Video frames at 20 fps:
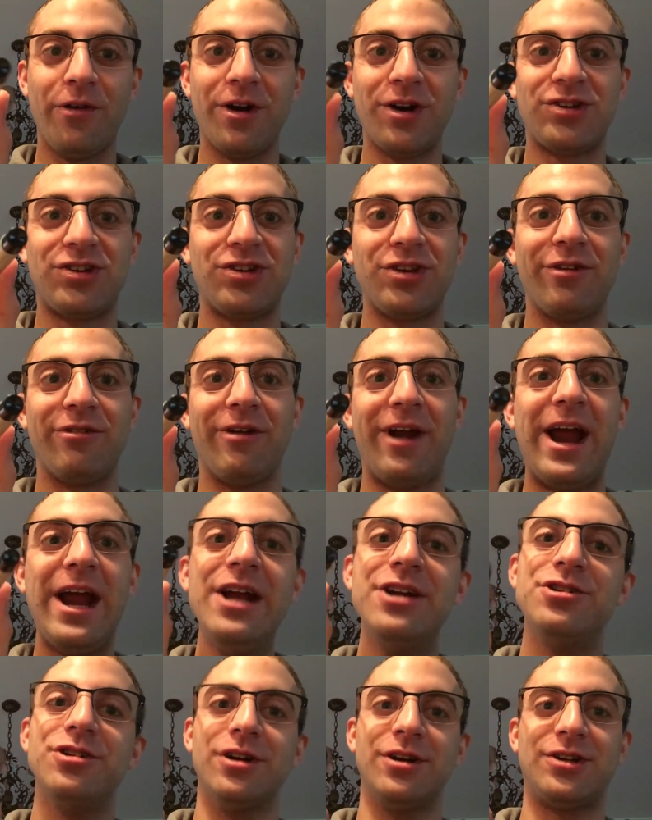versus the
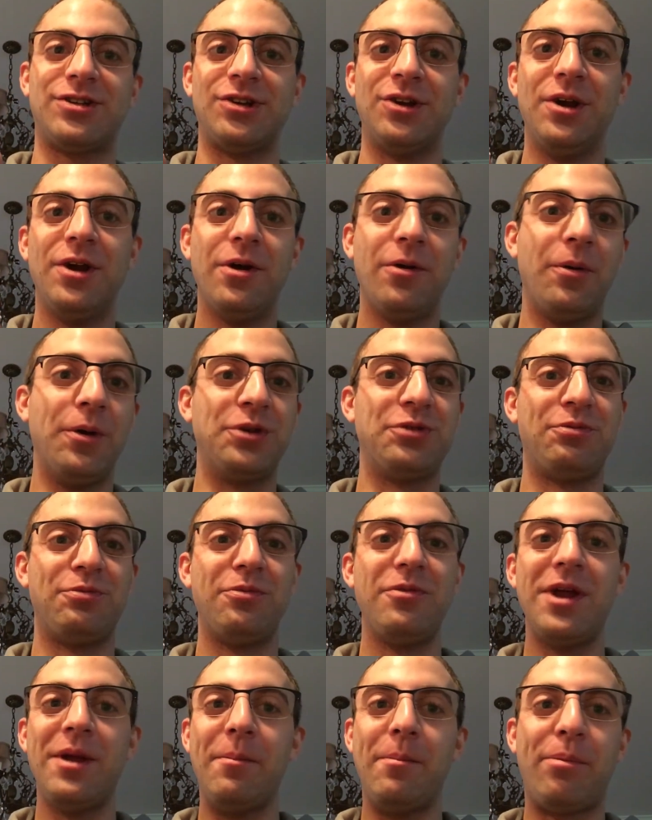Rangers was
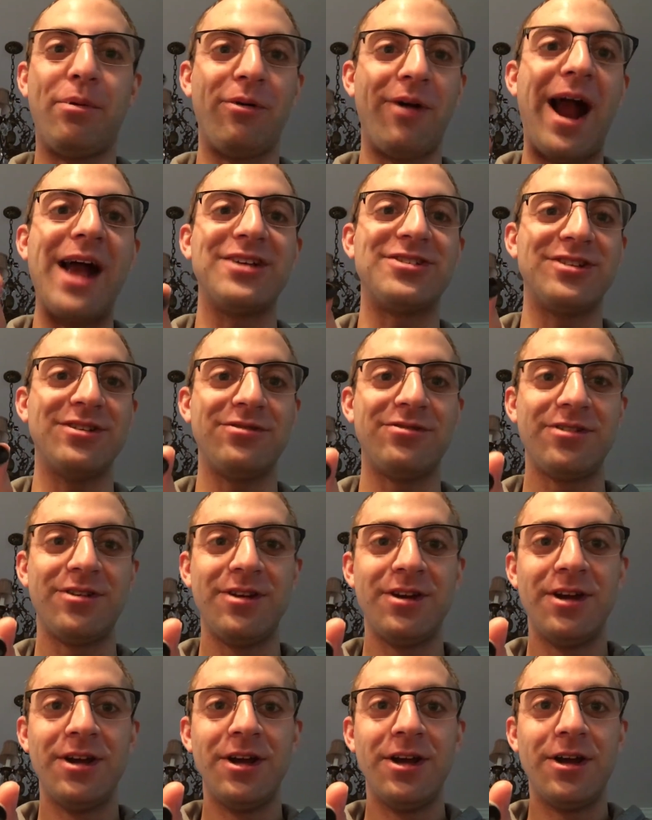impressive.
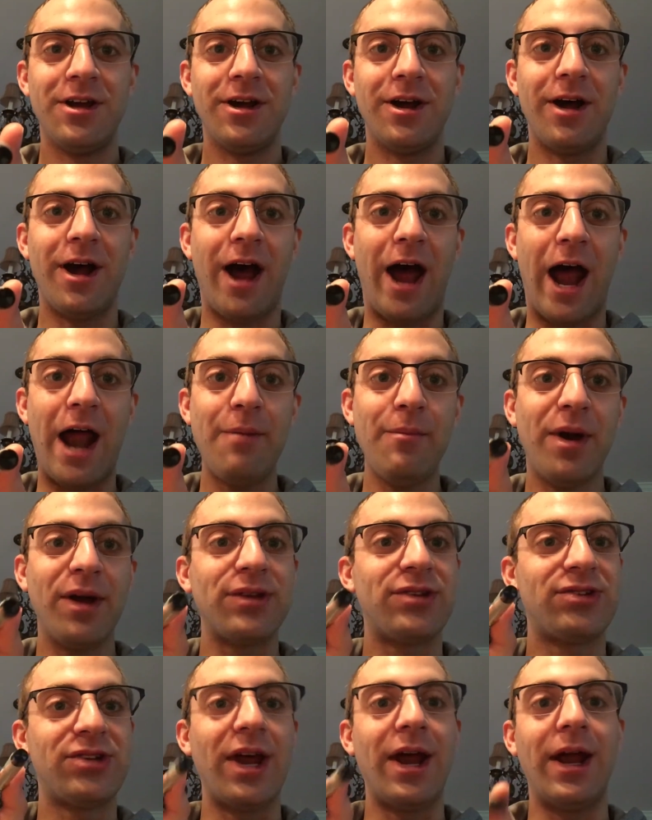I
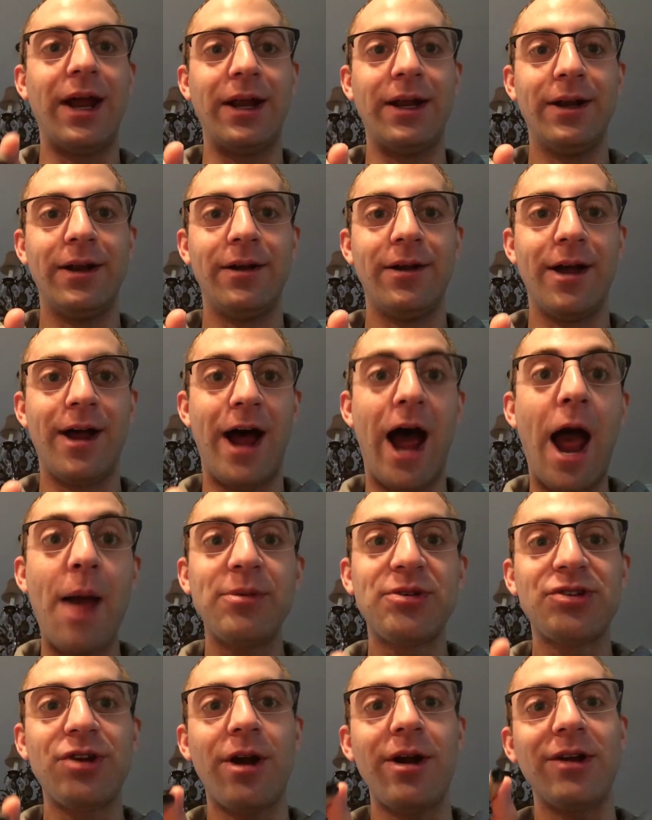must say, I'm
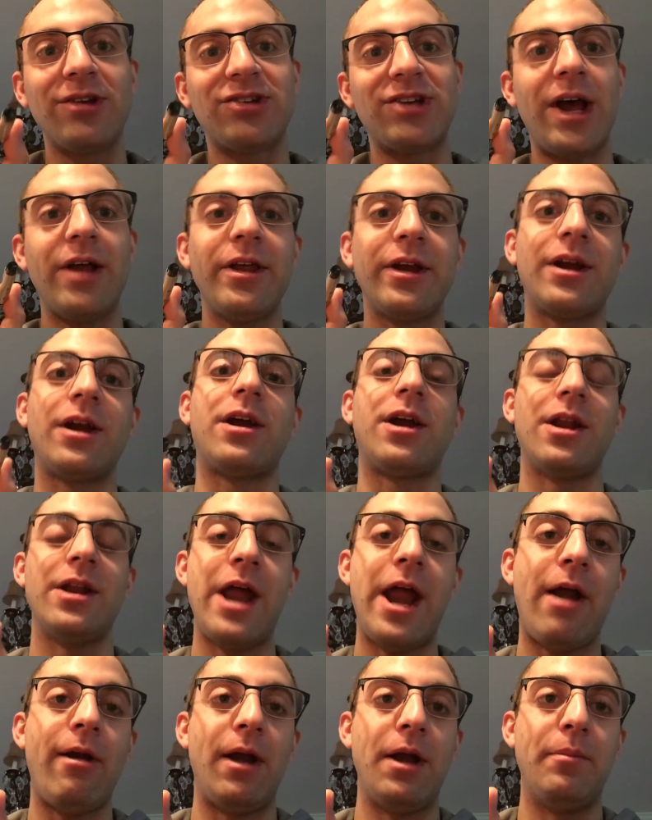starting to sound like a
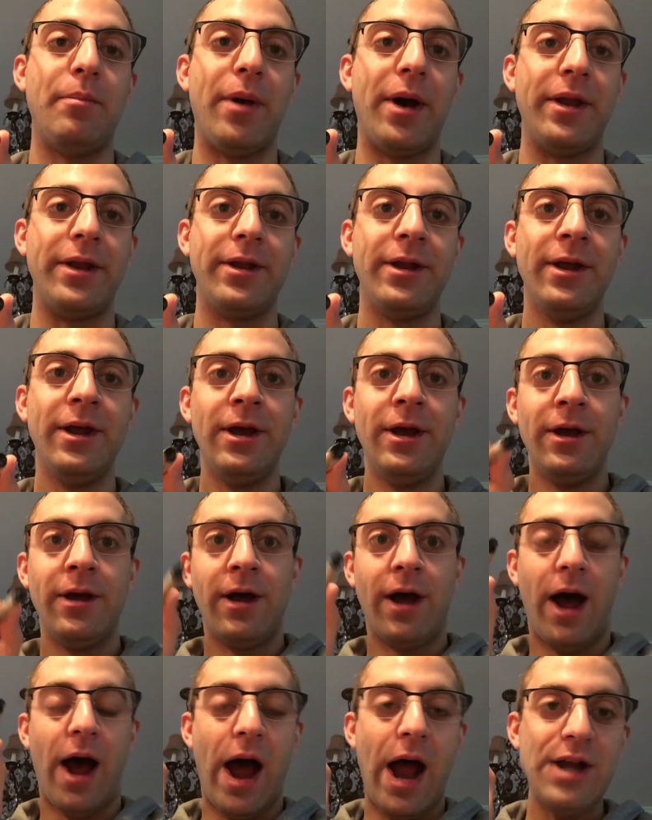canary, but
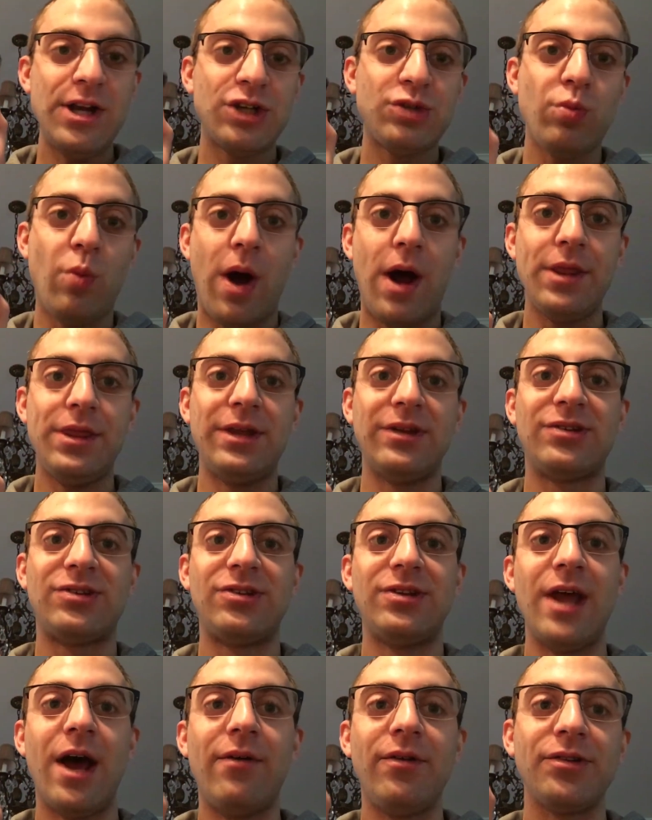I just want this
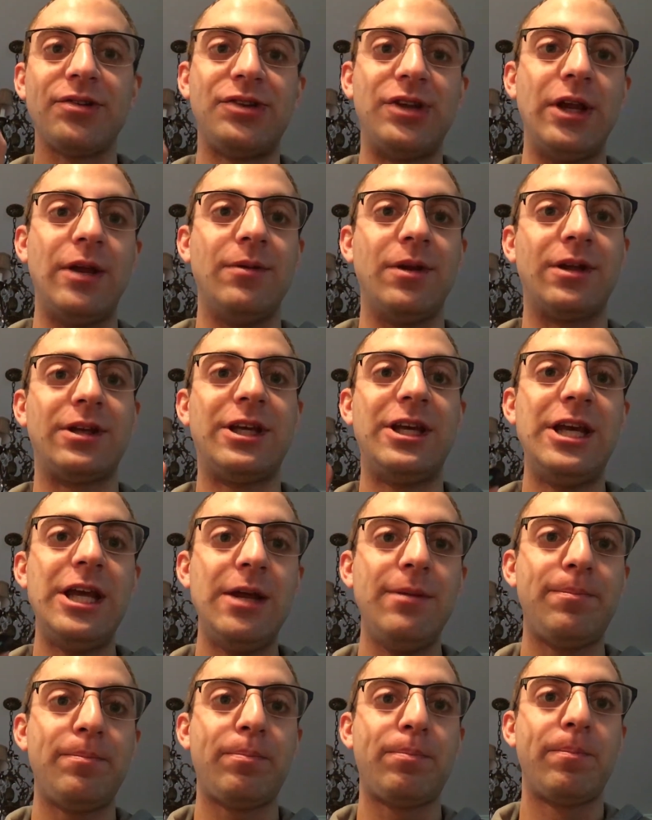Devils team to
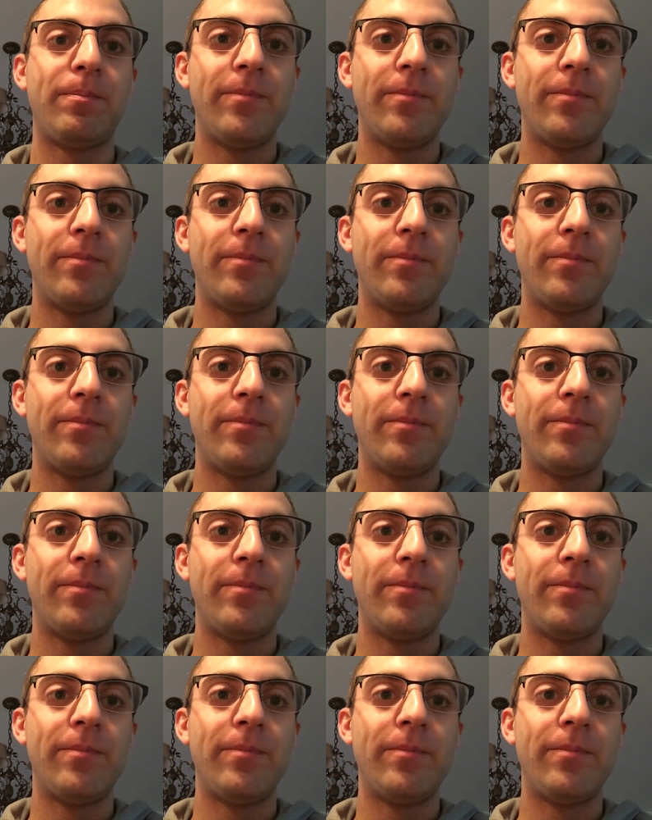keep